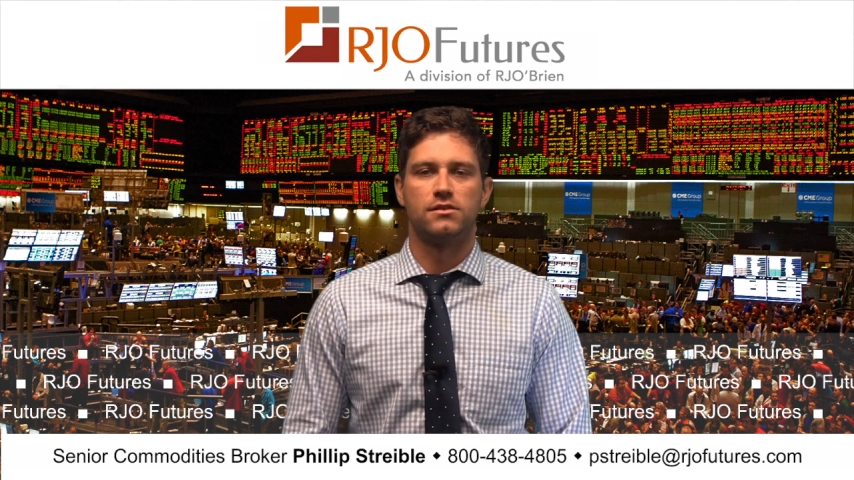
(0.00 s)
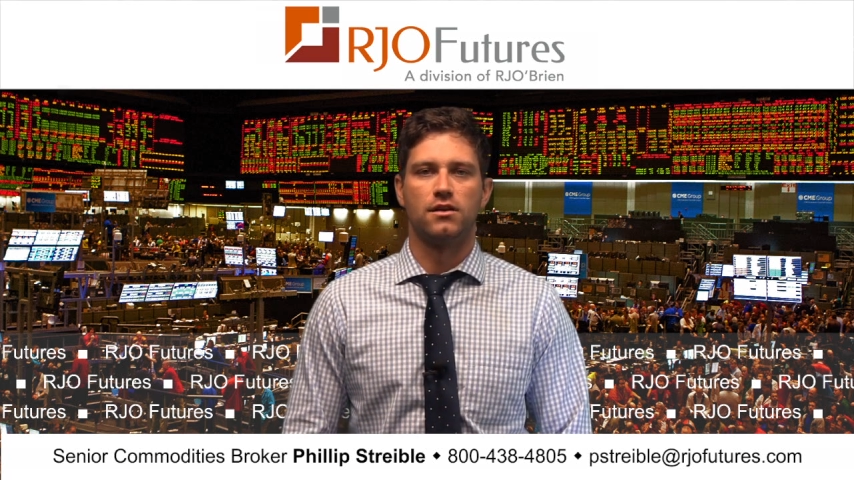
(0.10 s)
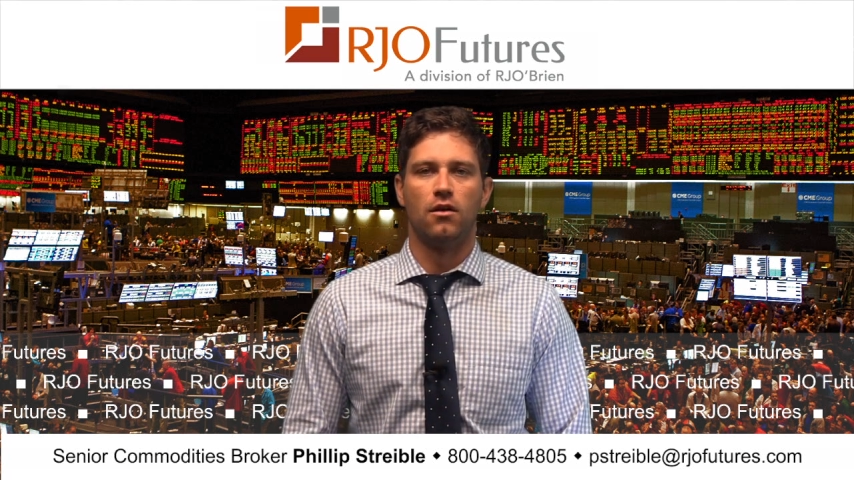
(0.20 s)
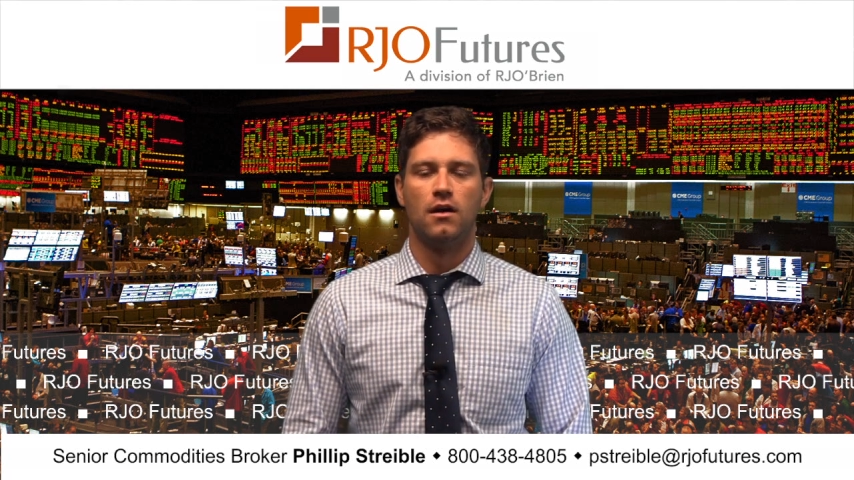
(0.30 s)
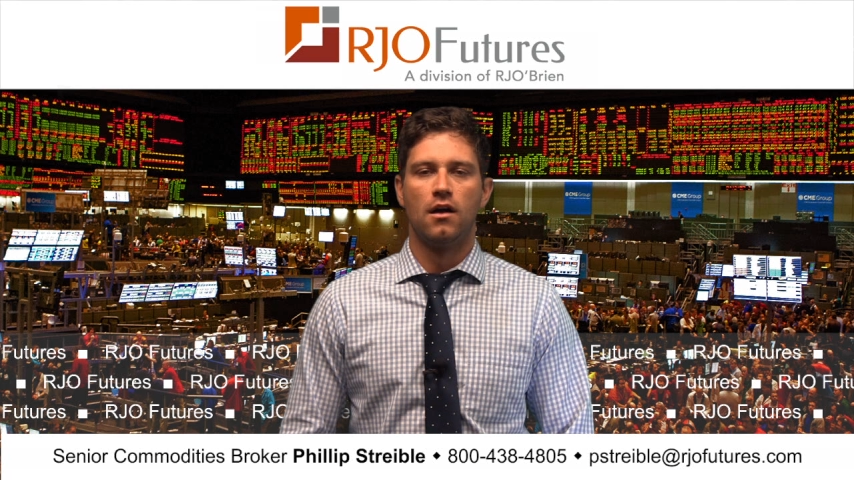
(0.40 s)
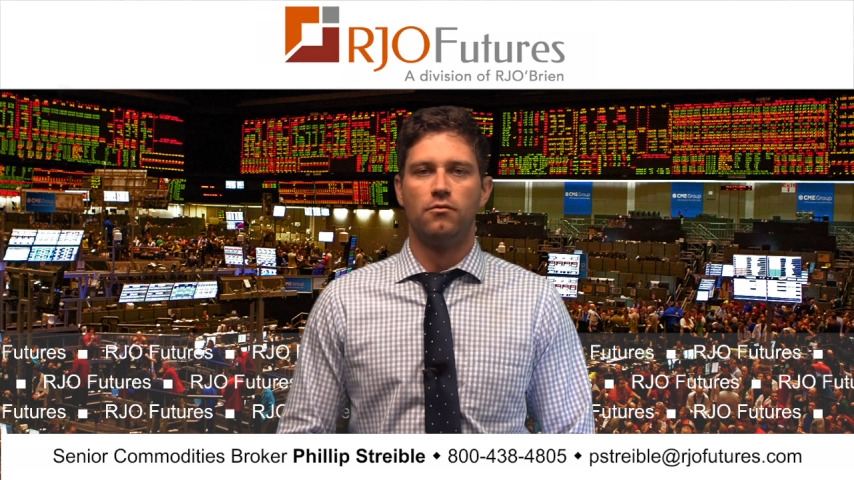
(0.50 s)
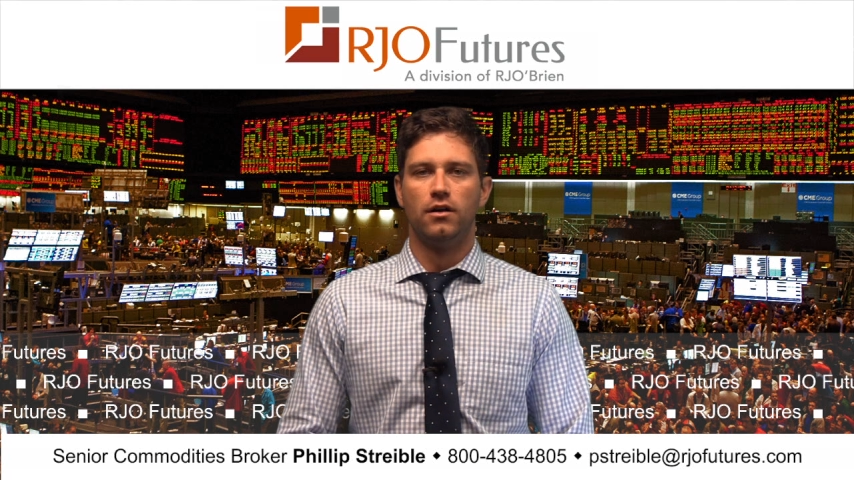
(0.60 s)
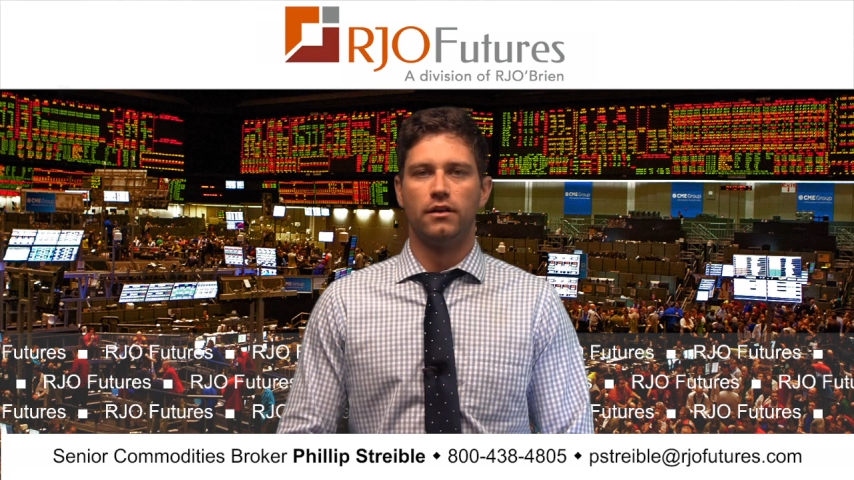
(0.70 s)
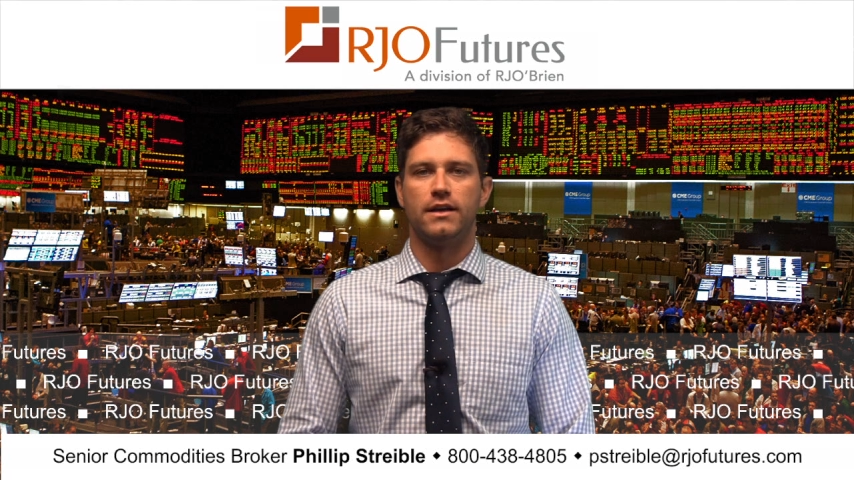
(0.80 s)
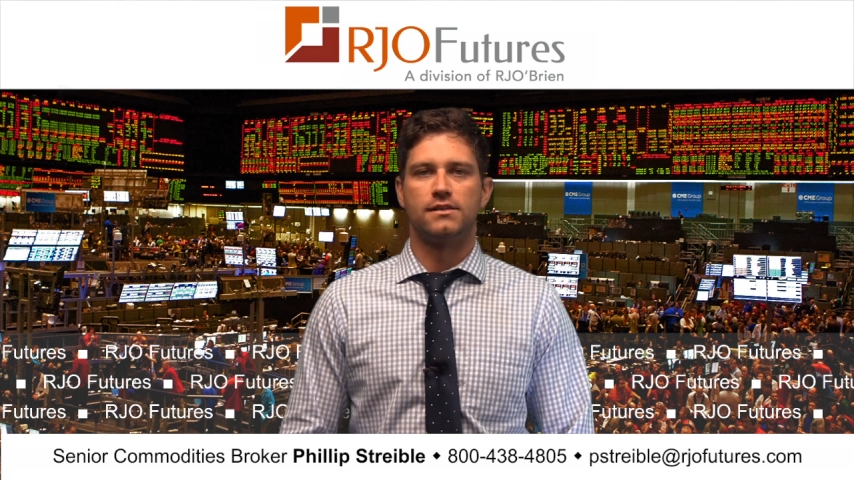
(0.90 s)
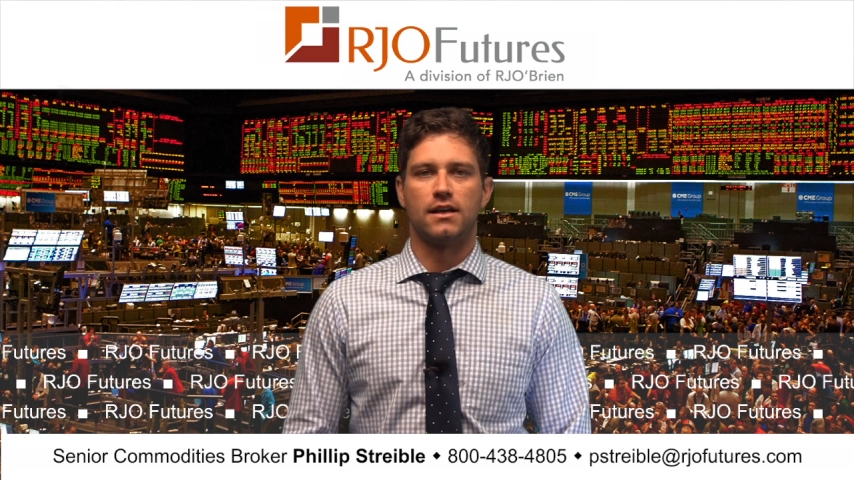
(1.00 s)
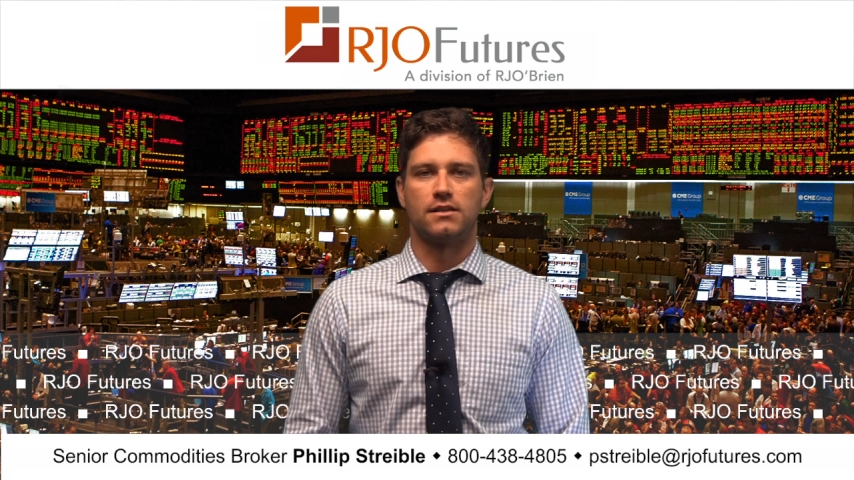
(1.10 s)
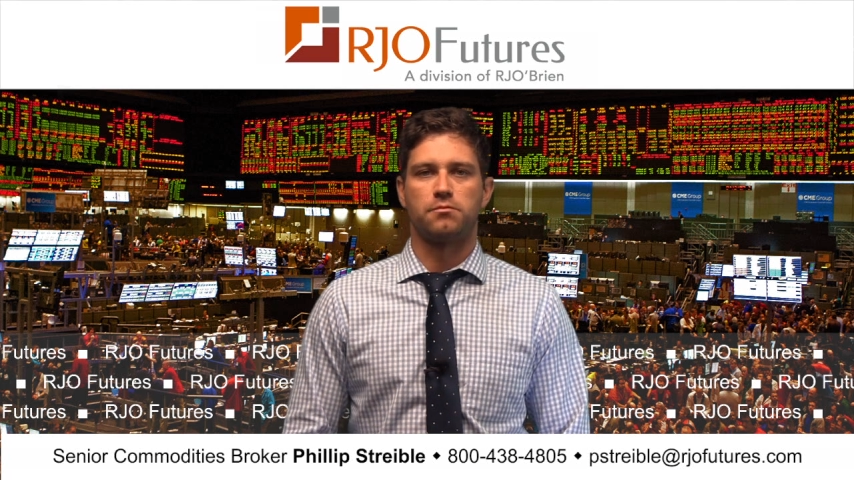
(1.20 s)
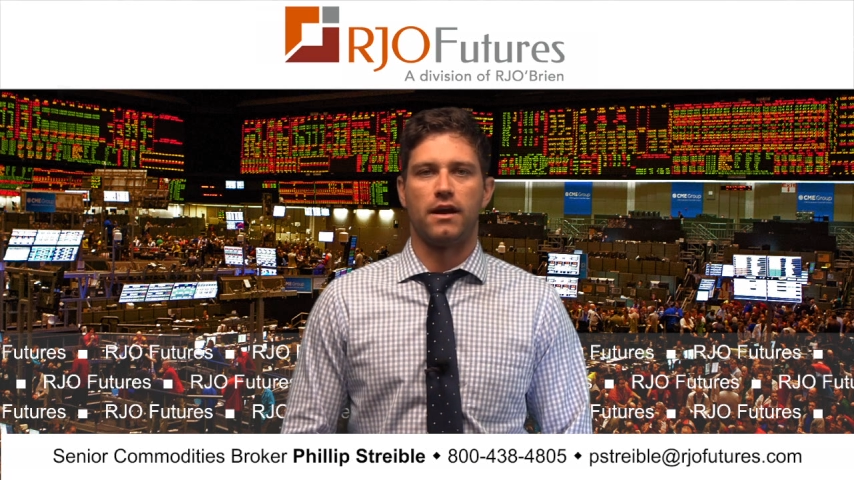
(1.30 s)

So really, it's us